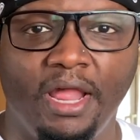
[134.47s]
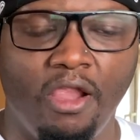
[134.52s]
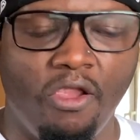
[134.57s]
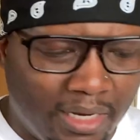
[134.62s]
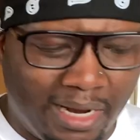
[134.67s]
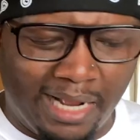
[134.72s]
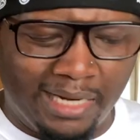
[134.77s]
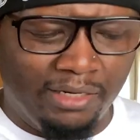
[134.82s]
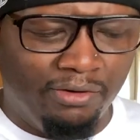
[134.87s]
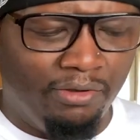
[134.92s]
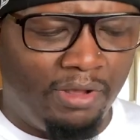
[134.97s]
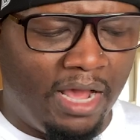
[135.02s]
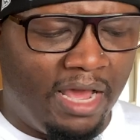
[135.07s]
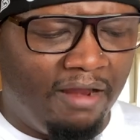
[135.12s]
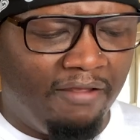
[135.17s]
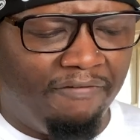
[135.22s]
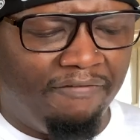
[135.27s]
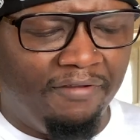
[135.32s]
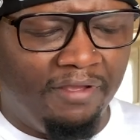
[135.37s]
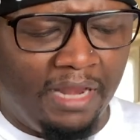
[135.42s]
Now, I do kind
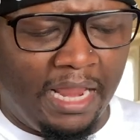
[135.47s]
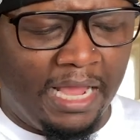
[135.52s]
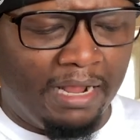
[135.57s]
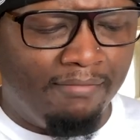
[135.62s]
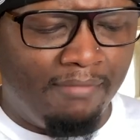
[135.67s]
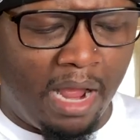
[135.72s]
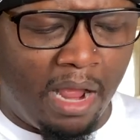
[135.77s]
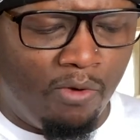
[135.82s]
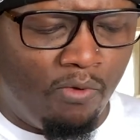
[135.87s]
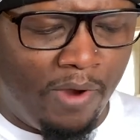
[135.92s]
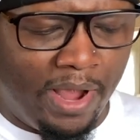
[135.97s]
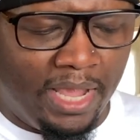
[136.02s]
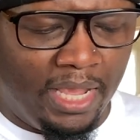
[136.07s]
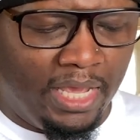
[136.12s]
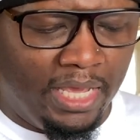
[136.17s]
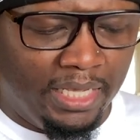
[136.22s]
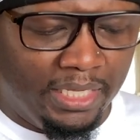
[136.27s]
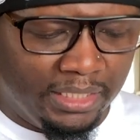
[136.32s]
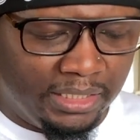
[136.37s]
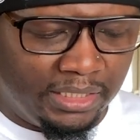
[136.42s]
of feel like my way
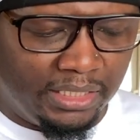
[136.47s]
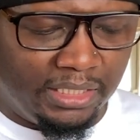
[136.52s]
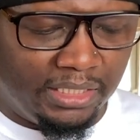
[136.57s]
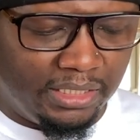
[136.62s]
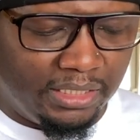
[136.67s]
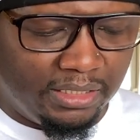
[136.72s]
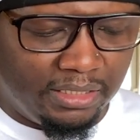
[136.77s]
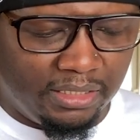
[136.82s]
is